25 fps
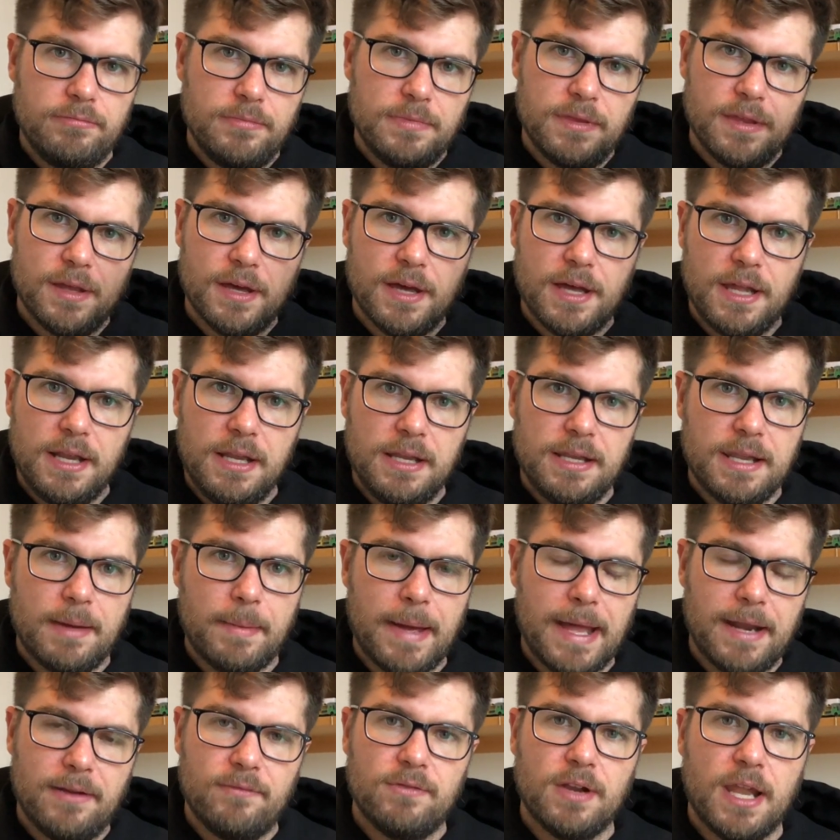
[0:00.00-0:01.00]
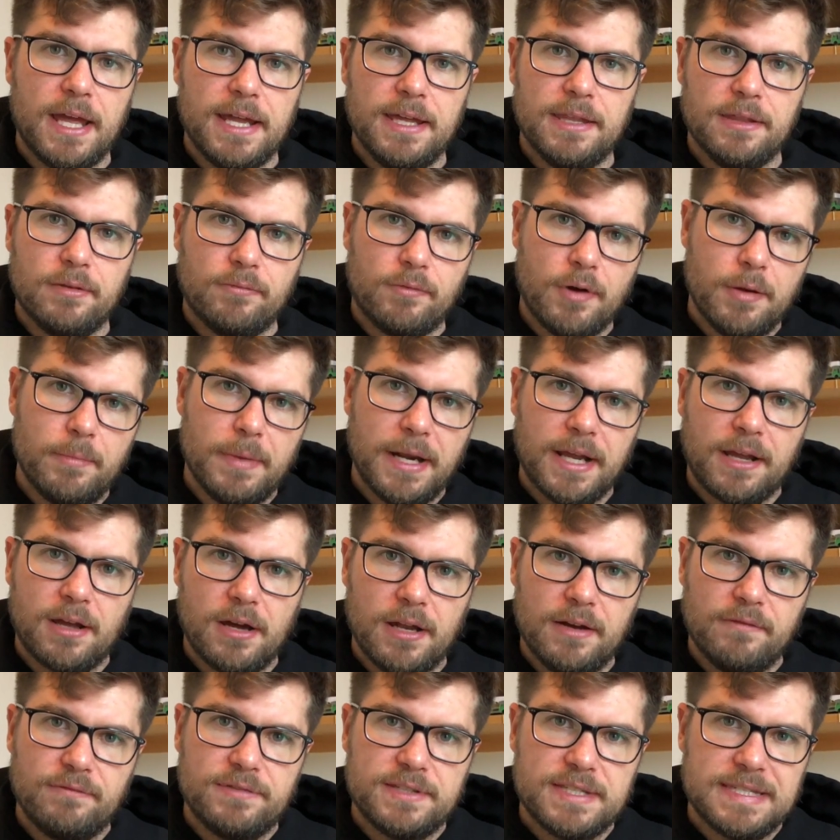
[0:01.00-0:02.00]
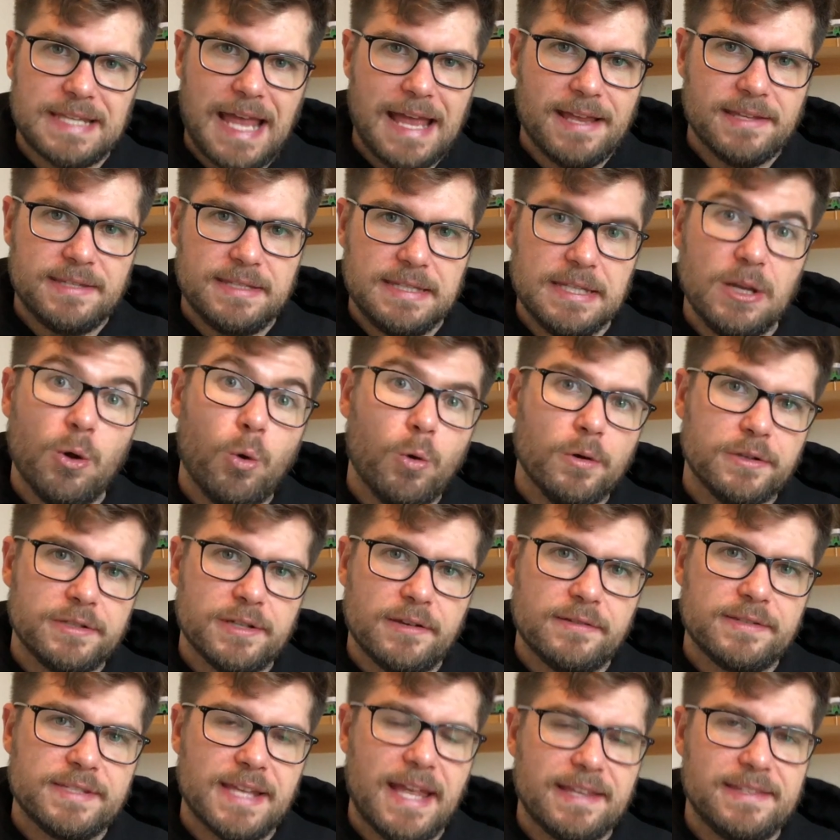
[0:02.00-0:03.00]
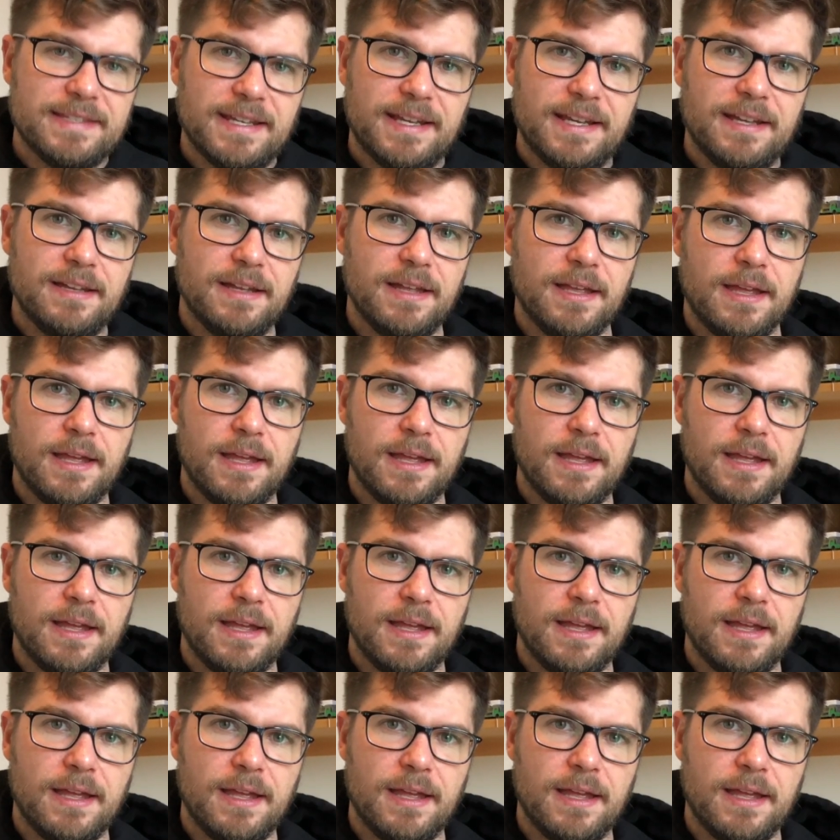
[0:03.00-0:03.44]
the amount of light in the room and it kind of sets the auto setting.